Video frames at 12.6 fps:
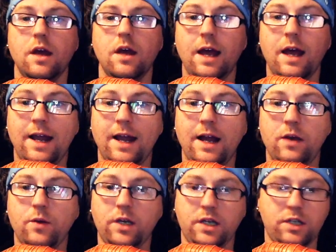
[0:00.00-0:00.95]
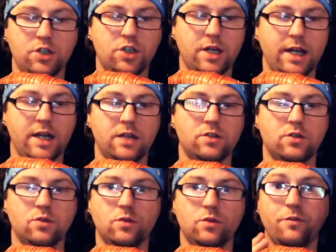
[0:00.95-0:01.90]
allow each layer
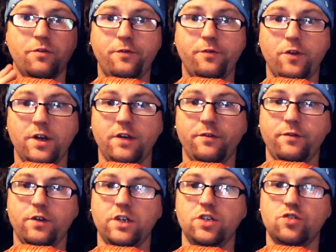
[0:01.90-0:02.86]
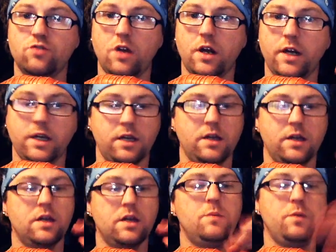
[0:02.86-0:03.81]
to fully dry
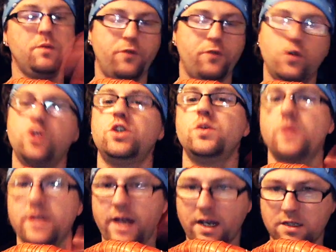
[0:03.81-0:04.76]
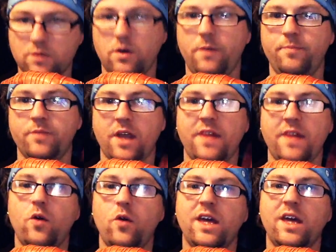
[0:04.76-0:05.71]
before you do a next one, and
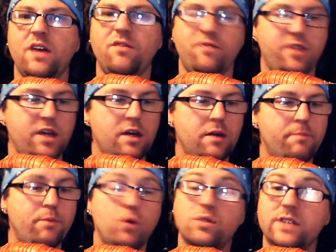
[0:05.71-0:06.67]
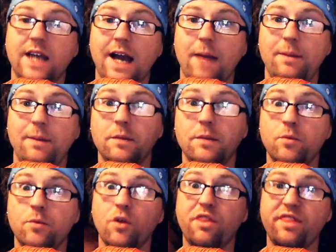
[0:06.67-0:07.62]
that will give the bald cap a little bit
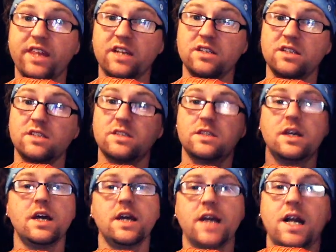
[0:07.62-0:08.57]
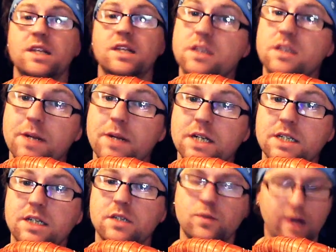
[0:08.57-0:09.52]
more thickness and stability
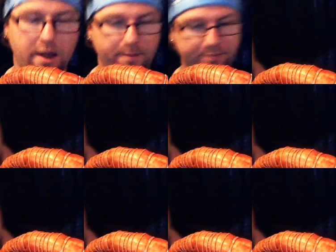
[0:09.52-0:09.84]
as well.